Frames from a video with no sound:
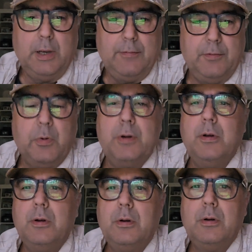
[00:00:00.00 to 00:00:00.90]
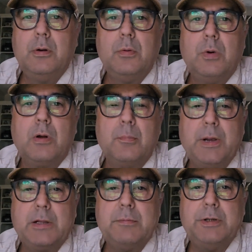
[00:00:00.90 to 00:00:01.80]
Hey everyone, welcome
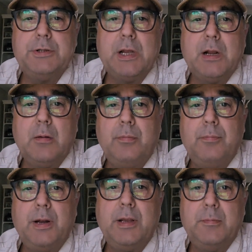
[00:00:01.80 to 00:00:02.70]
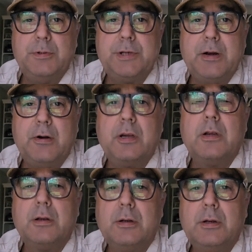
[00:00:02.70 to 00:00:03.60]
back to my channel. My name is Eric.